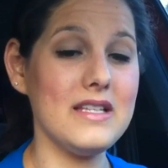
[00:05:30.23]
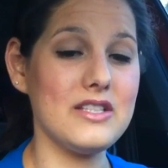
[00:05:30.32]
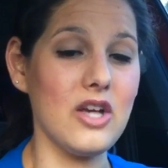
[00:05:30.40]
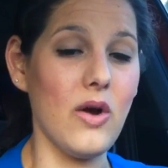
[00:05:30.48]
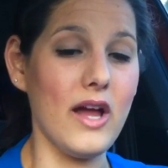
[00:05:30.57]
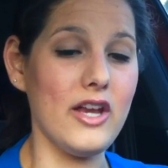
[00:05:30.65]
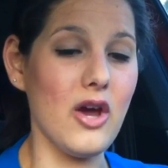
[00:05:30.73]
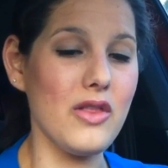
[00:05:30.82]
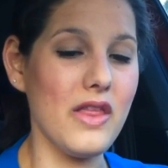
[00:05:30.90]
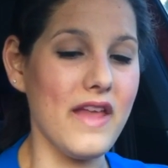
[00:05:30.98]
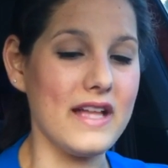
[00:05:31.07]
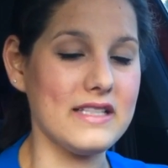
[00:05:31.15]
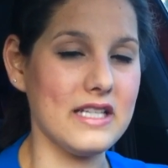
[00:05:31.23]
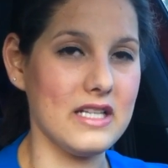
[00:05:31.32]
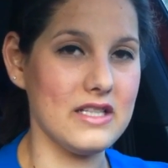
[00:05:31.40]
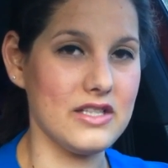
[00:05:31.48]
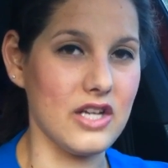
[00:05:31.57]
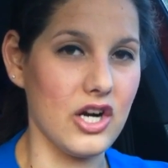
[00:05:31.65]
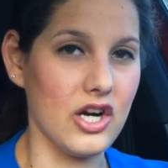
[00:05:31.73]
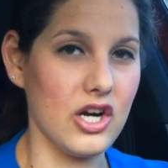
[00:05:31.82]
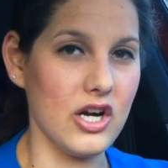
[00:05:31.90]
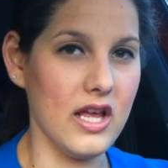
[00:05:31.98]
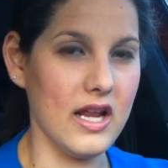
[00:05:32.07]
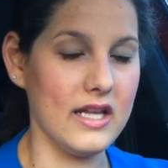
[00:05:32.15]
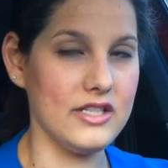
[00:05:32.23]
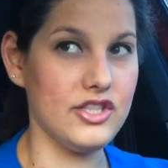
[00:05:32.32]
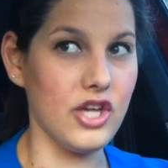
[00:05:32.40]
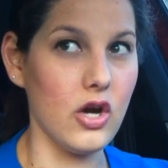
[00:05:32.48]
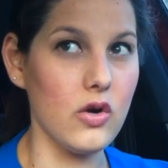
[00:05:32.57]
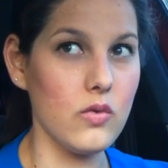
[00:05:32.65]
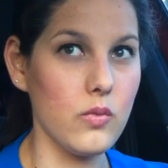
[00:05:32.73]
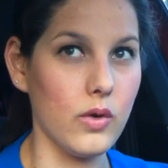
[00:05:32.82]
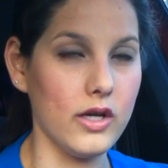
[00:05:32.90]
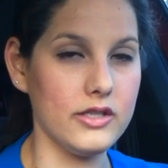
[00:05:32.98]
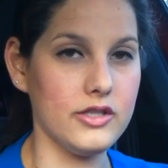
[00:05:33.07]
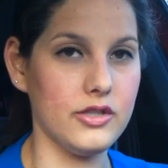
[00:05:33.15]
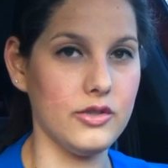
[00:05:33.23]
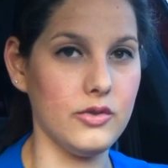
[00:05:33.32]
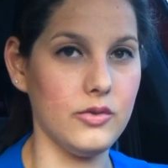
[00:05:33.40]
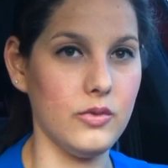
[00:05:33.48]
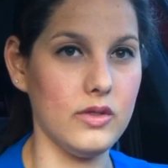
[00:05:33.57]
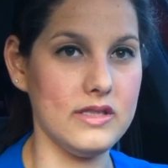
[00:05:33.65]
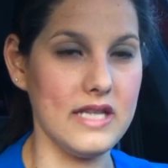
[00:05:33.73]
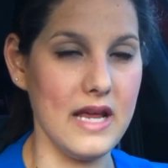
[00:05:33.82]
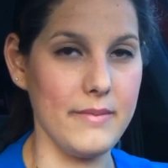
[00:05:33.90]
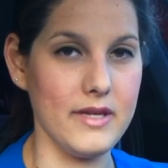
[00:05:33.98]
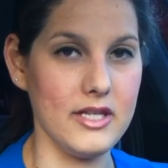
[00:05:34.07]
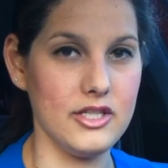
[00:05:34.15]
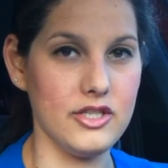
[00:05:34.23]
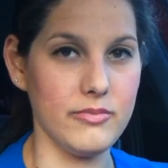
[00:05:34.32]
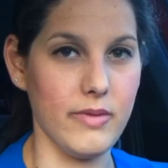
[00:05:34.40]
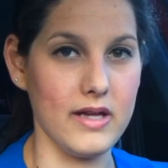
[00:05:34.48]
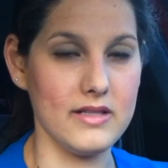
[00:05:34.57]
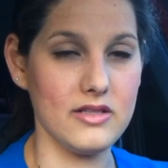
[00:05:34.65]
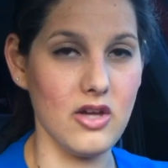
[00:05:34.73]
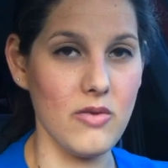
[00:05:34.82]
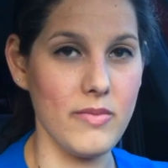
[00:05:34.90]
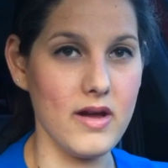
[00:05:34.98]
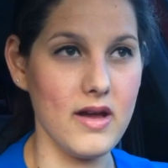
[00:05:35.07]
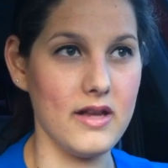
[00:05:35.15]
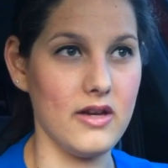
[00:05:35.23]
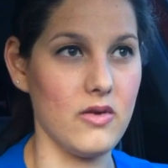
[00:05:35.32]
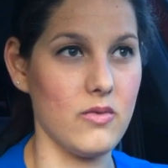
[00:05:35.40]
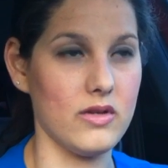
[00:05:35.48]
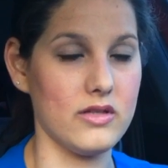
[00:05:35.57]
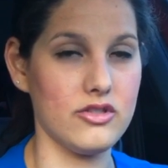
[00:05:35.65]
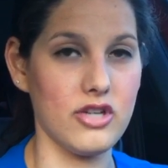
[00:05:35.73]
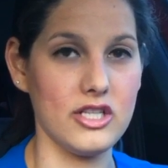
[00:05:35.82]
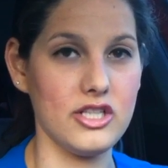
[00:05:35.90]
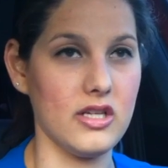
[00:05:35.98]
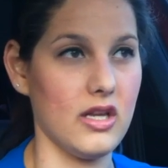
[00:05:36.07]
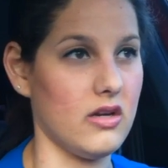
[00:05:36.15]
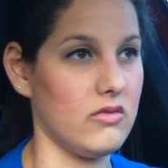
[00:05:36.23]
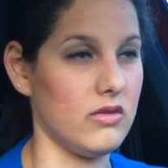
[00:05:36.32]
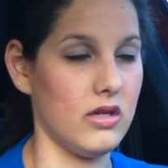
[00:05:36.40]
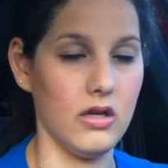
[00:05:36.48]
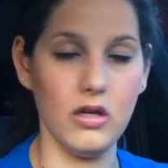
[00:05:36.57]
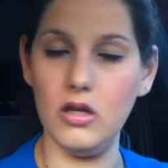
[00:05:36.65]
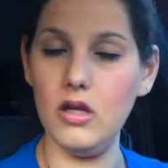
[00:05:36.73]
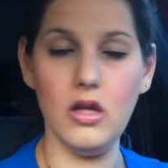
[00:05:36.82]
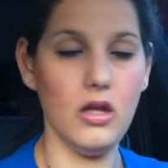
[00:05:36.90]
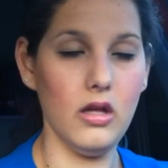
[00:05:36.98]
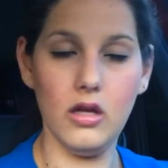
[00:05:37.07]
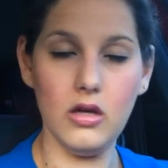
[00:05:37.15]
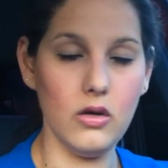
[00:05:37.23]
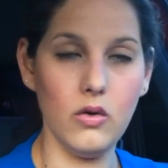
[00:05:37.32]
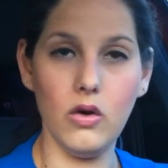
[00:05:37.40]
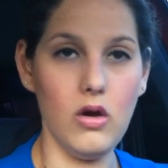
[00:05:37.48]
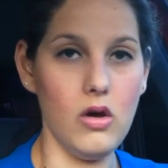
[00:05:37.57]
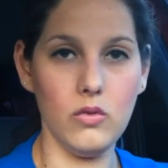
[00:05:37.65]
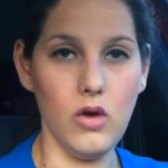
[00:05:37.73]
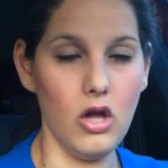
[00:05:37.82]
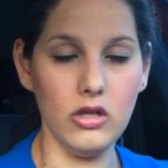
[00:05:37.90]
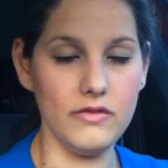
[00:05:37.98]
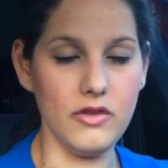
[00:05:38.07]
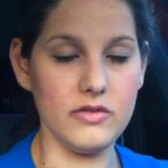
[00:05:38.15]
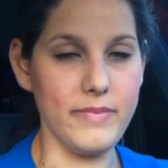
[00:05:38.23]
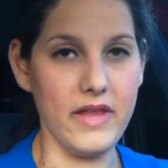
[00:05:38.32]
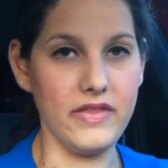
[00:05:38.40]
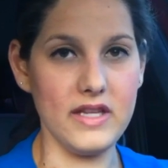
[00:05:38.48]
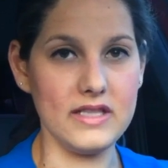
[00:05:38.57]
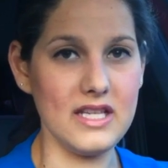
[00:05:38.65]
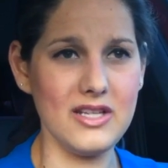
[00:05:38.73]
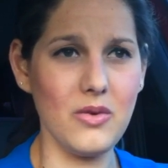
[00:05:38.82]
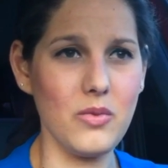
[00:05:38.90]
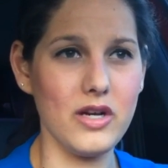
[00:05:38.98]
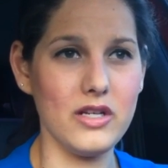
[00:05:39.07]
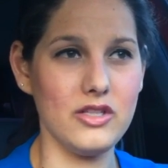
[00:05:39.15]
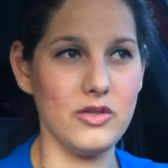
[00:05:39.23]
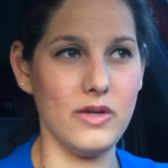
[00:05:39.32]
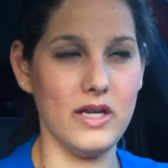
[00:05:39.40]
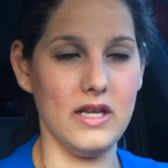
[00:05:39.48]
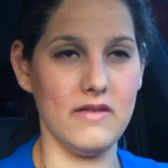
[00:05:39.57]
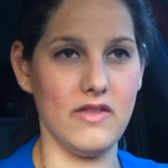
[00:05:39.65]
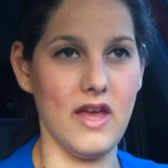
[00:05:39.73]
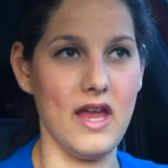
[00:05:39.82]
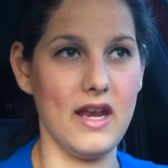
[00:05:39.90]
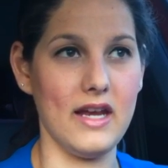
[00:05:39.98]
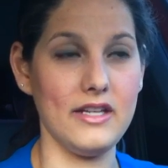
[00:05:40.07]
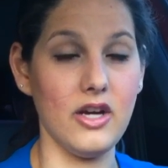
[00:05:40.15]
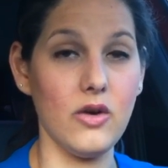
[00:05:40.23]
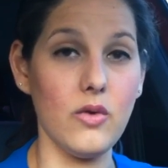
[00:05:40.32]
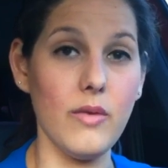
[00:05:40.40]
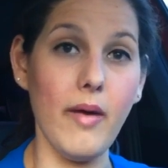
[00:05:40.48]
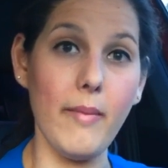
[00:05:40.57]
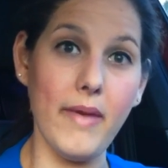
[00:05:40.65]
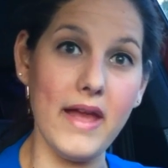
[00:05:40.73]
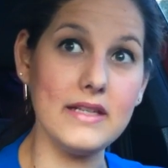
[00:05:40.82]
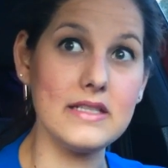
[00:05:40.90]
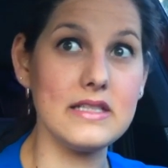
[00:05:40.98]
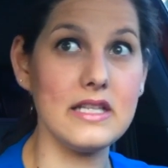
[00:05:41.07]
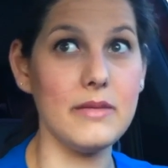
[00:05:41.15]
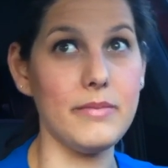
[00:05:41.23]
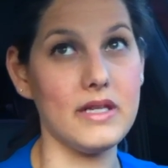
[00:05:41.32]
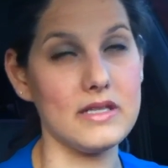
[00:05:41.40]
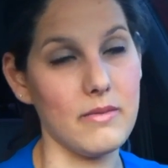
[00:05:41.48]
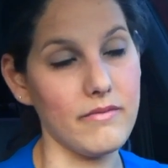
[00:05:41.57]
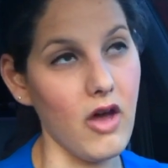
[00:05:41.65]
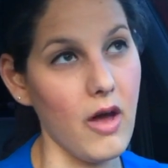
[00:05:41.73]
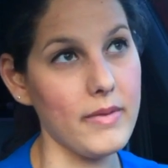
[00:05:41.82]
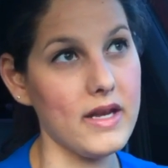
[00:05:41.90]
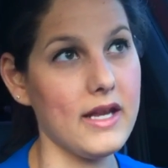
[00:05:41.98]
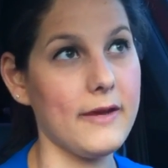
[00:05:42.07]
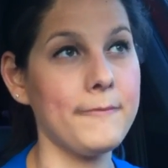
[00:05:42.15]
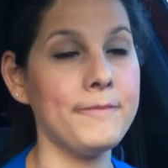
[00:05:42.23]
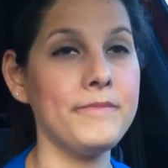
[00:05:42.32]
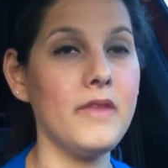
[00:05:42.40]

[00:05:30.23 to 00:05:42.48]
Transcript: So I know that that's a concern, and I don't want to damage my stoma. I don't want to stretch it. I don't want to all of those bad things. I don't want to do any of that, and I don't want my band to slip because I'm vomiting.